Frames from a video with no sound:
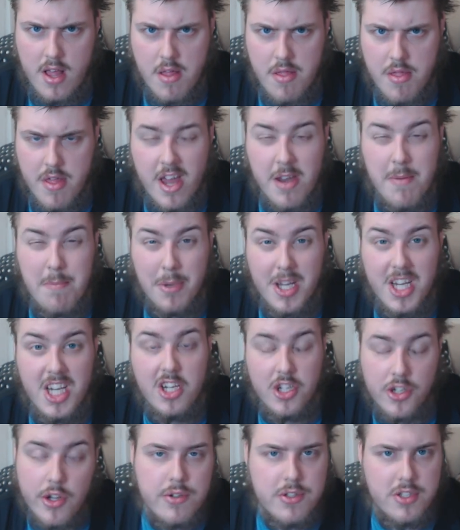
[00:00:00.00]
then
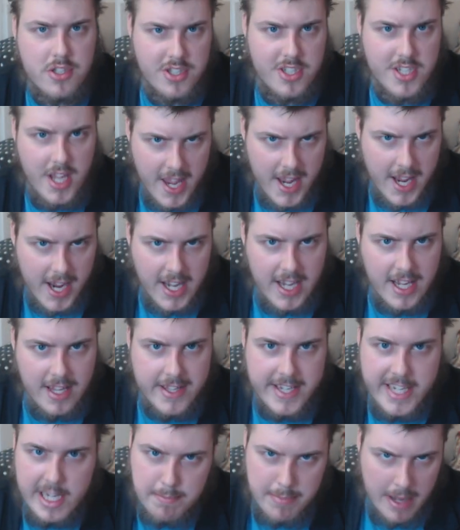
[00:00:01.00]
me not saying
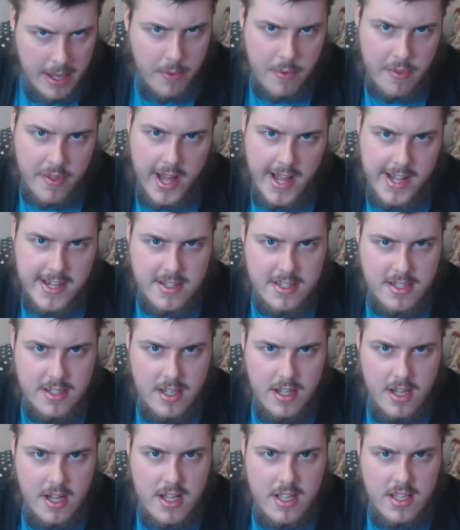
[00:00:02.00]
anything about that
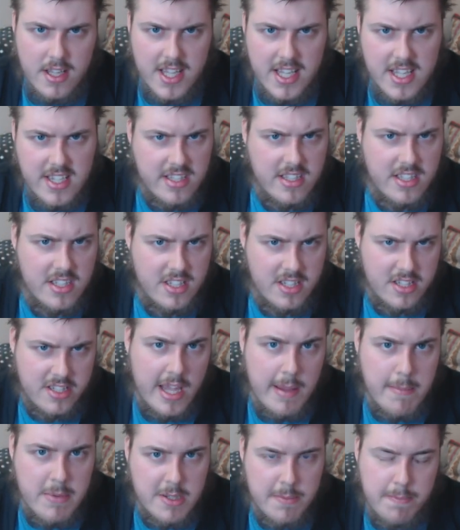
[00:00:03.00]
is the
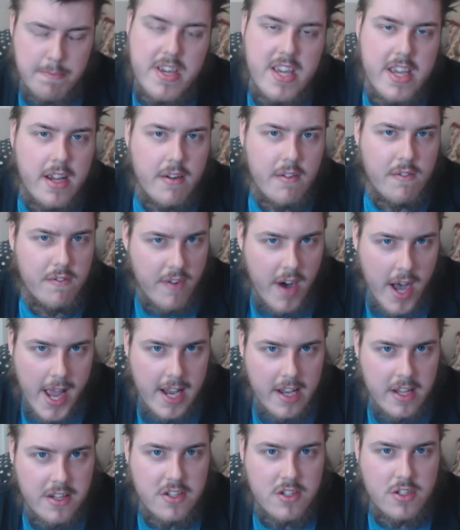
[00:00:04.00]
same as being
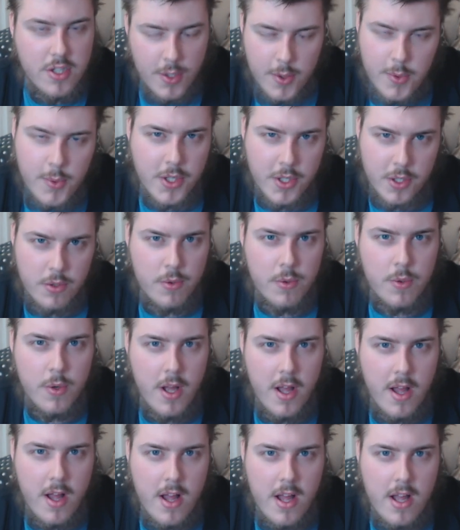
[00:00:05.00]
violent to you,
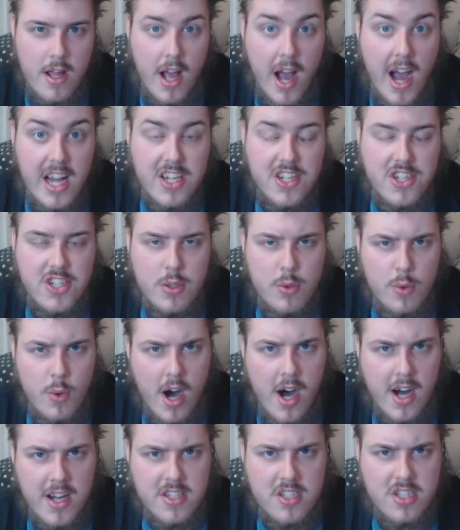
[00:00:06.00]
and you
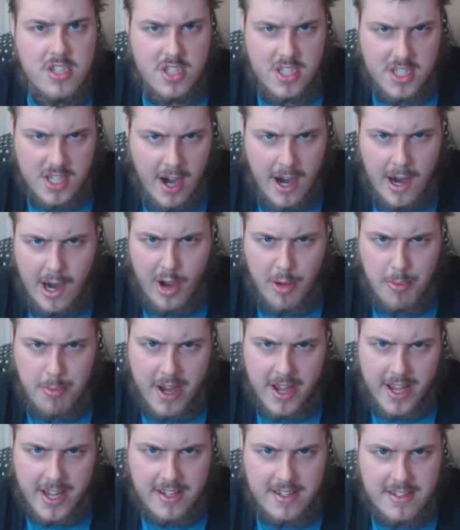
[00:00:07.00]
are scarred
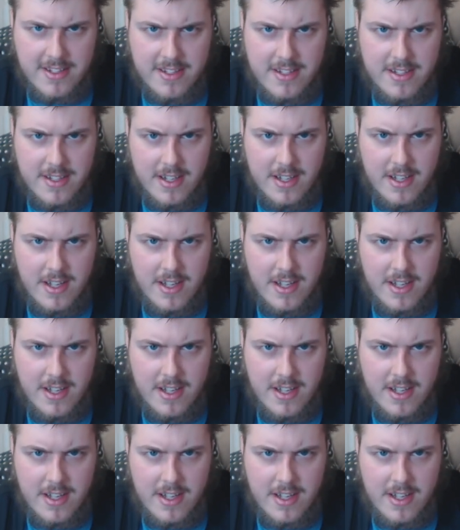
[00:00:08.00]
by it.